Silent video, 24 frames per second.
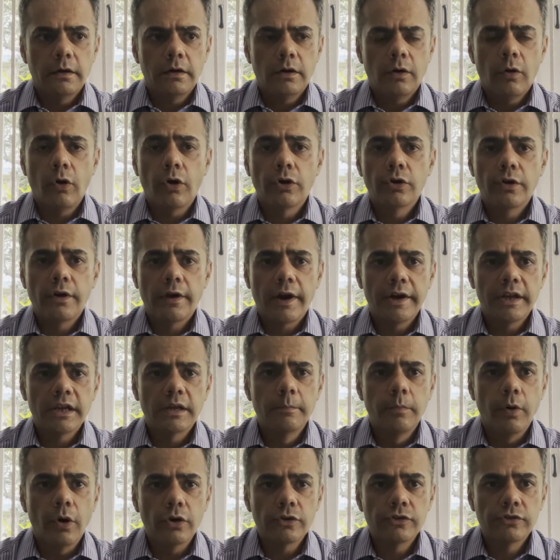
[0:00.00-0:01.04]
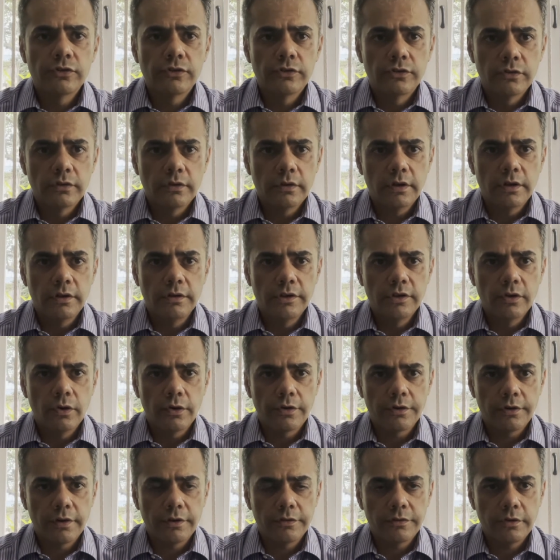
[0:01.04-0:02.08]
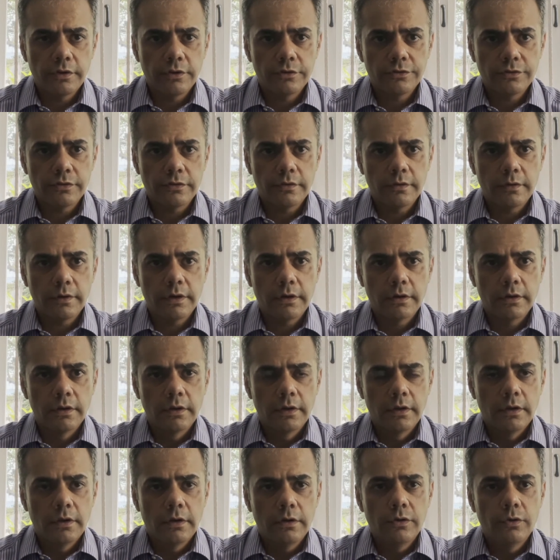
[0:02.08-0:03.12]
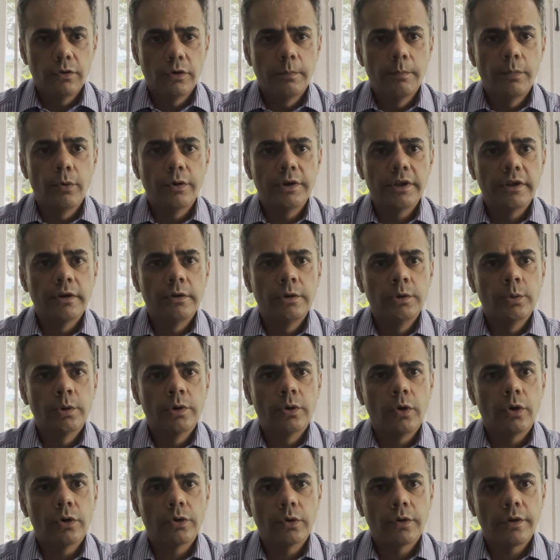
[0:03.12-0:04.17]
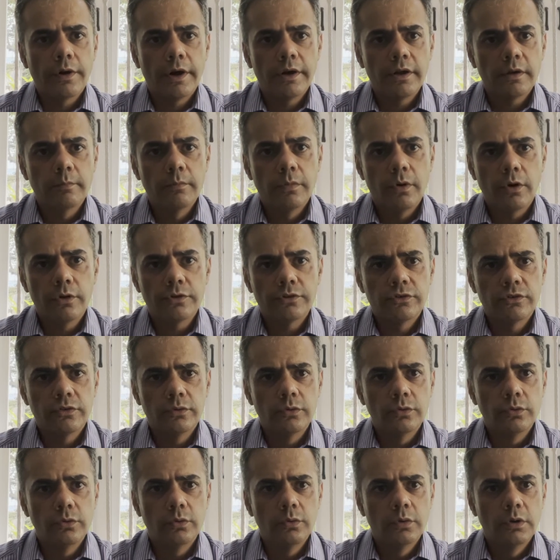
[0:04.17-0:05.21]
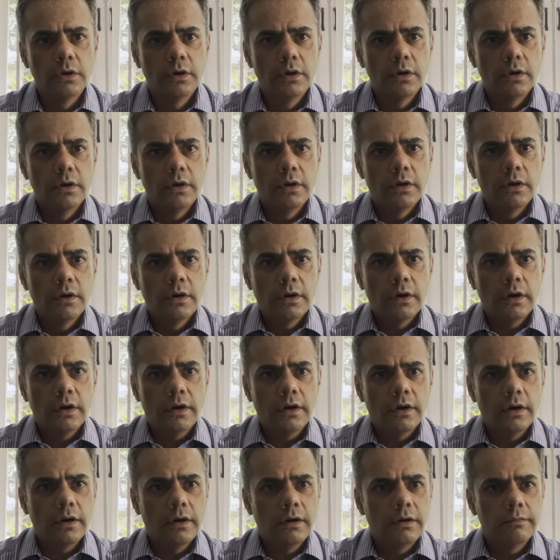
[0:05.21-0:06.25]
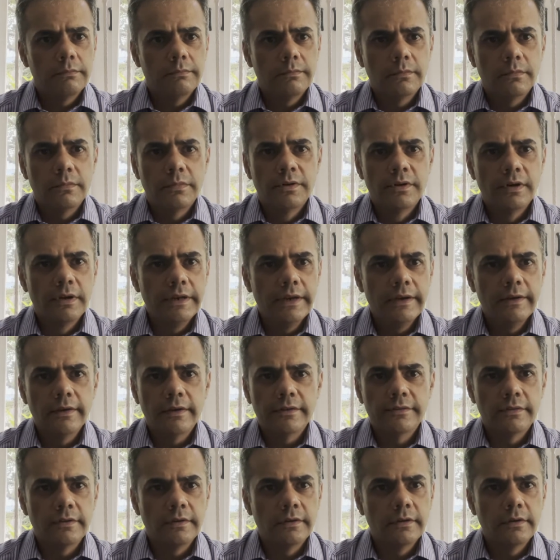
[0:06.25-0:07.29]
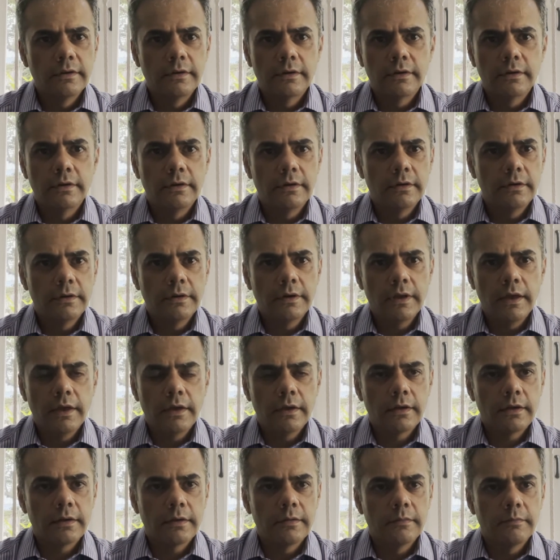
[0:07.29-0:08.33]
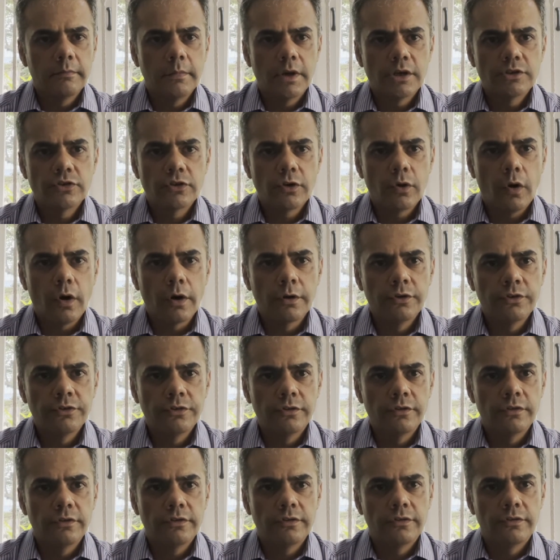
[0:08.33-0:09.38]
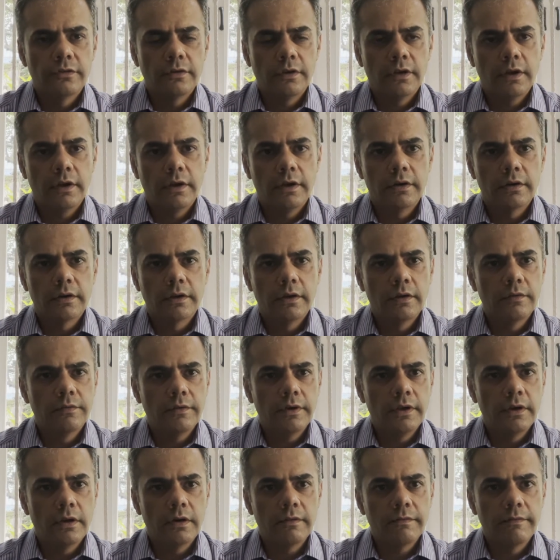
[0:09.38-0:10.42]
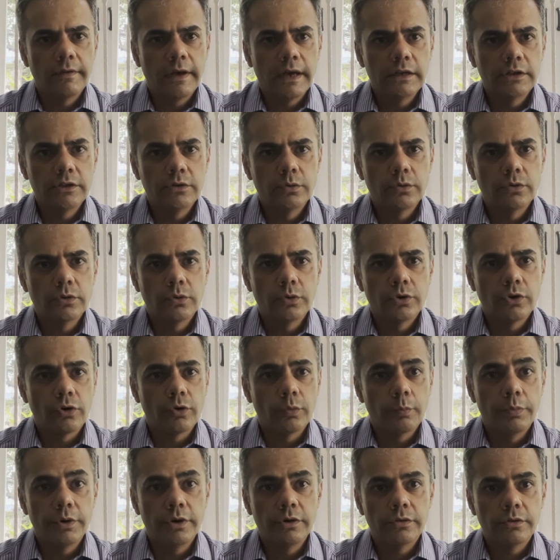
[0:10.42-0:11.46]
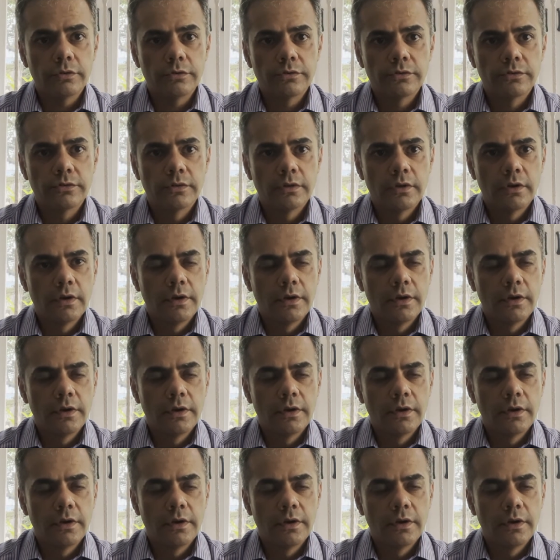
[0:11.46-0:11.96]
autocratic boss in the organization, right? You're reporting into an autocratic boss who really doesn't take much cognizance and give enough value to your opinions,